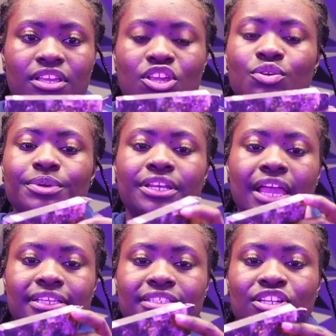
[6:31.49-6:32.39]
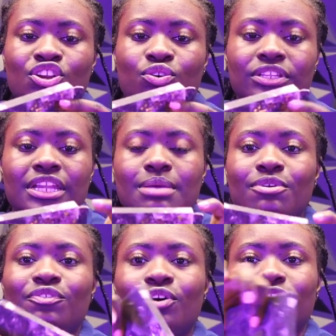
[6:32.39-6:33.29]
It'll be nice to know the name
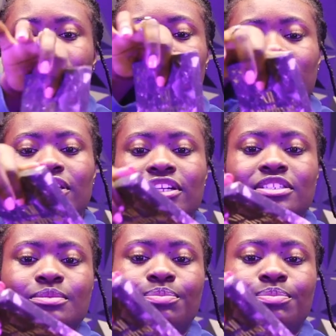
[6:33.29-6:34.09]
of all the colors,